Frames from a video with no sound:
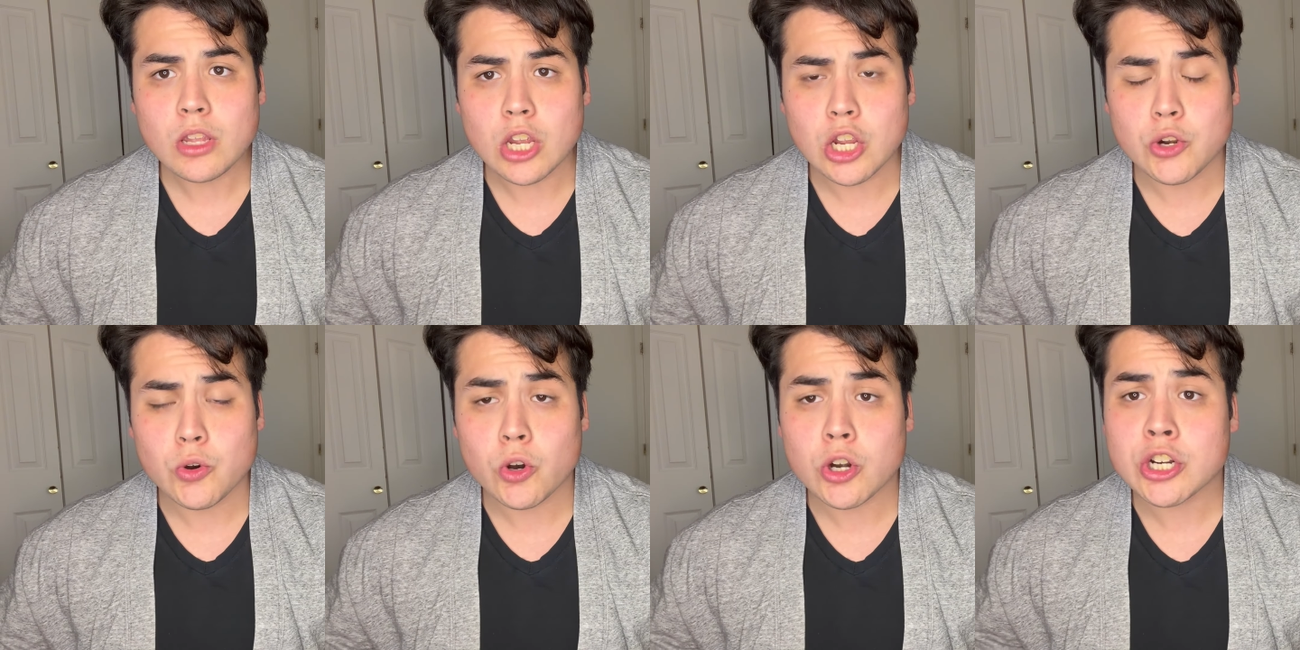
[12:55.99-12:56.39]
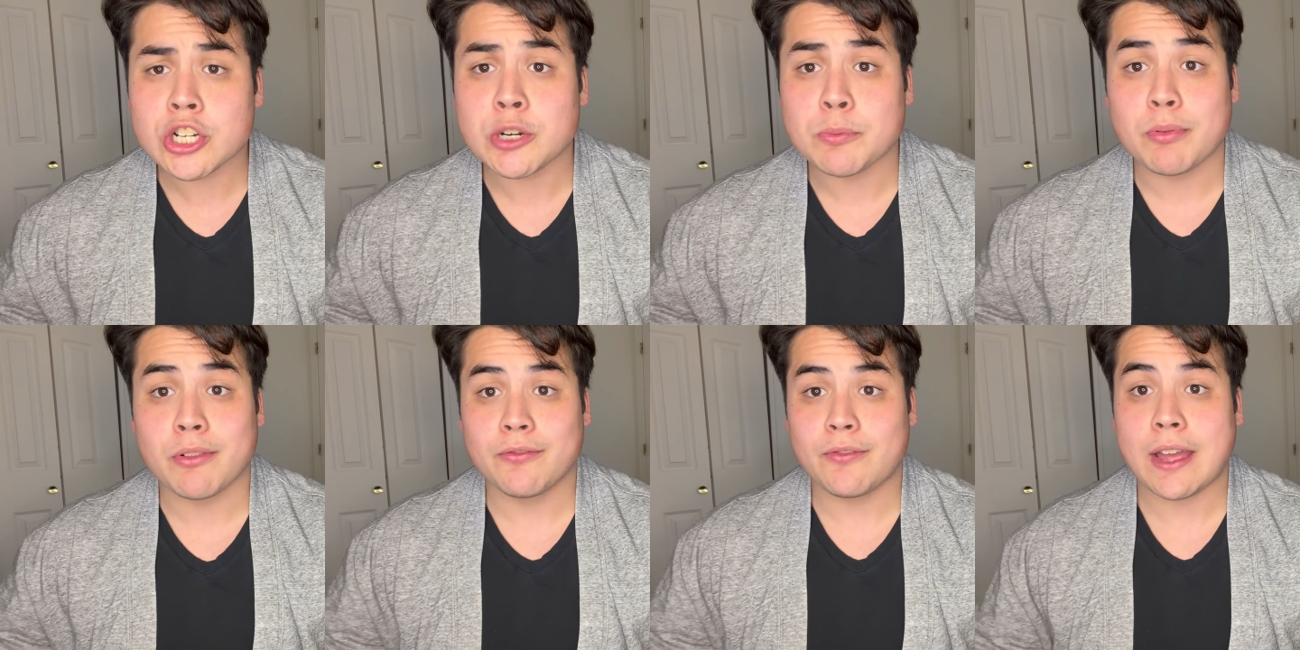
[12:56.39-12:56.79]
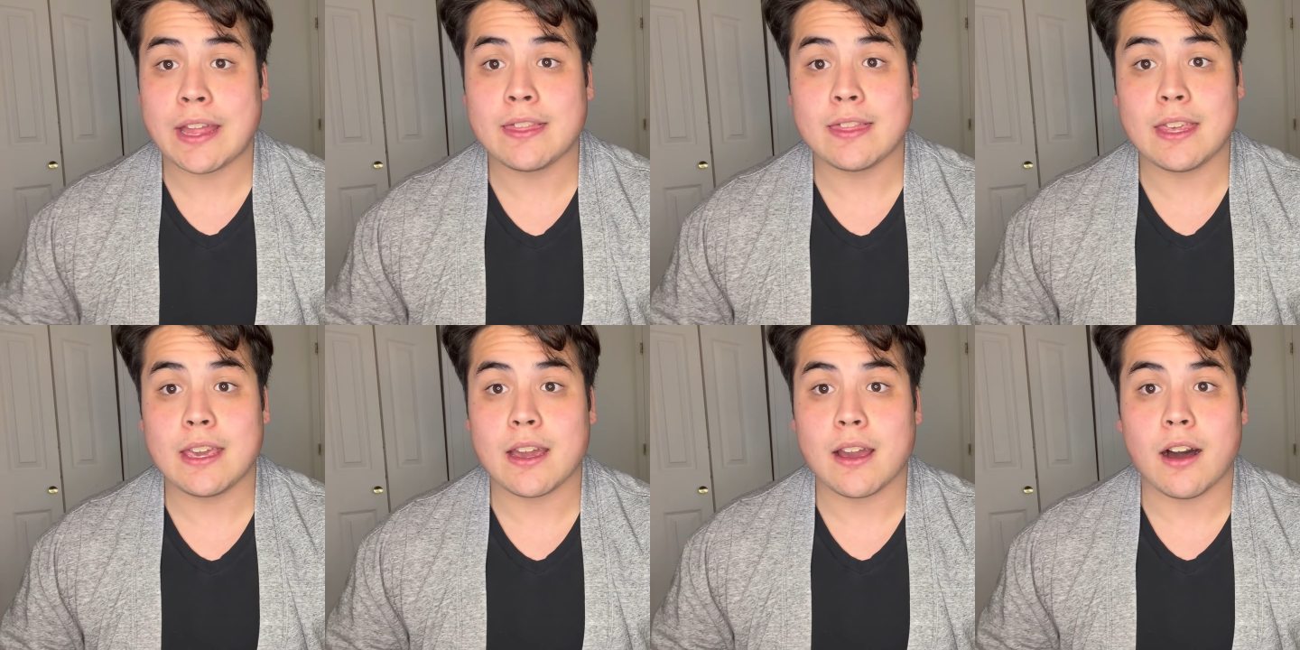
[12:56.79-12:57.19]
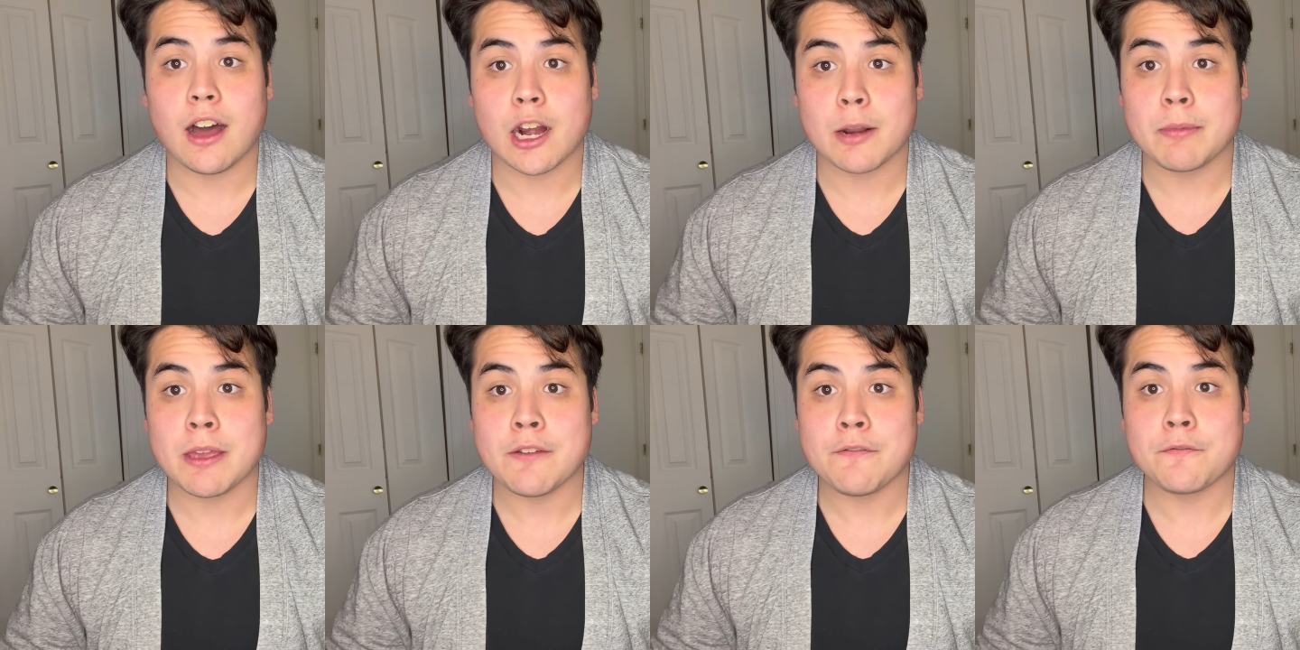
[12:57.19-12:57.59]
in order to prevent the
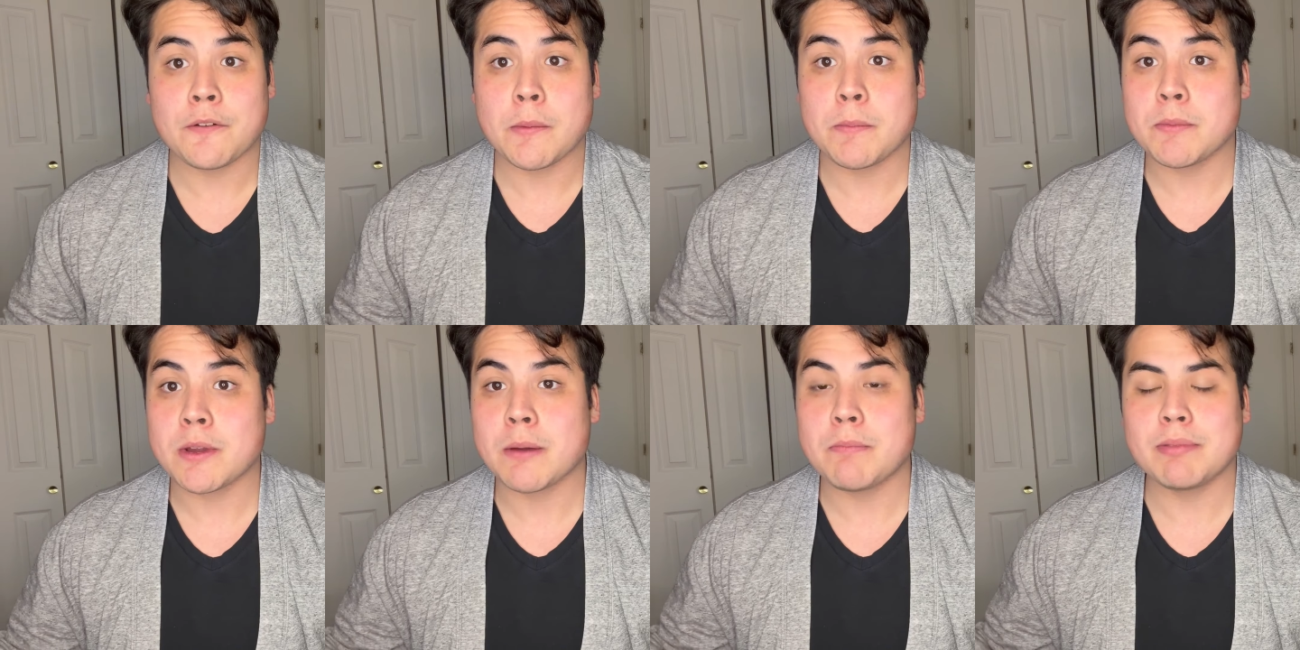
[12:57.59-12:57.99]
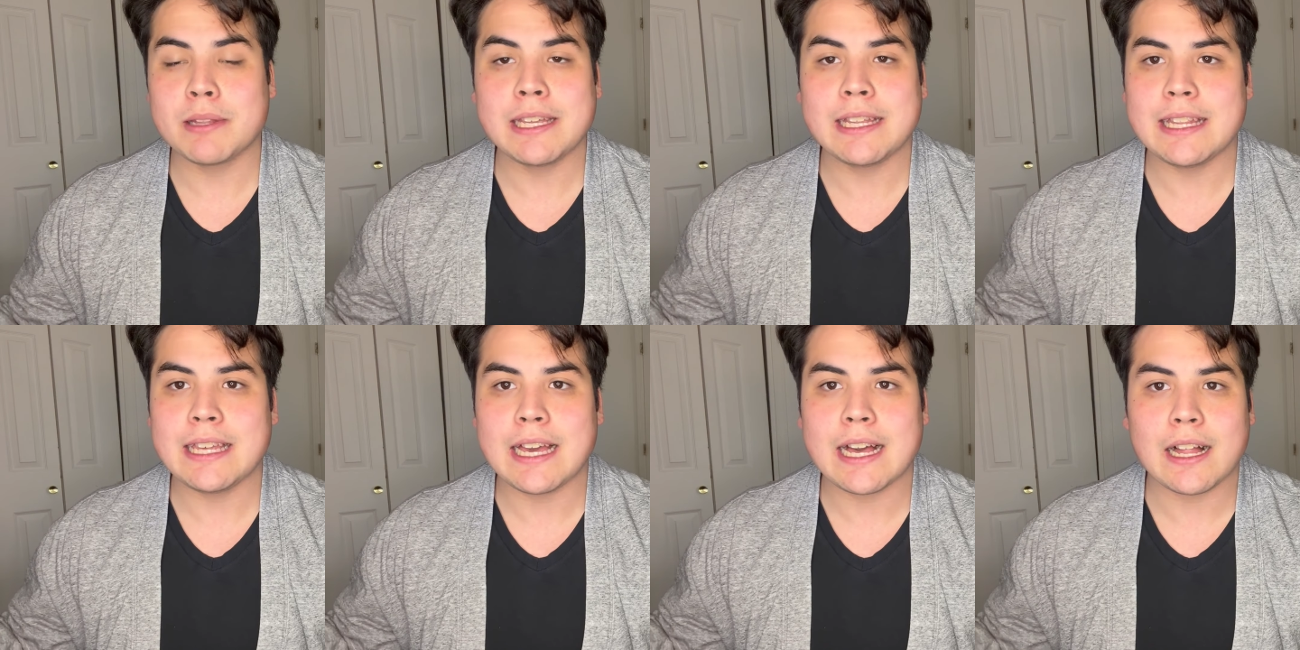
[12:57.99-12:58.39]
economy from completely